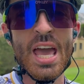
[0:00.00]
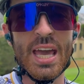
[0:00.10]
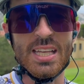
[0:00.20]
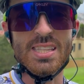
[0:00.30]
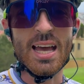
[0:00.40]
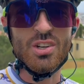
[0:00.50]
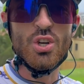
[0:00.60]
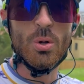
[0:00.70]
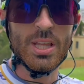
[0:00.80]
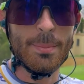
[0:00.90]
is that
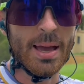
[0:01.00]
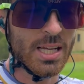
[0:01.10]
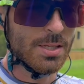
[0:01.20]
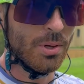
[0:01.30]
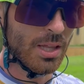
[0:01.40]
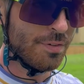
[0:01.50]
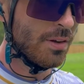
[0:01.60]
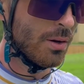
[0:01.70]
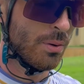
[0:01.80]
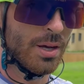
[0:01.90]
truly a maximal effort?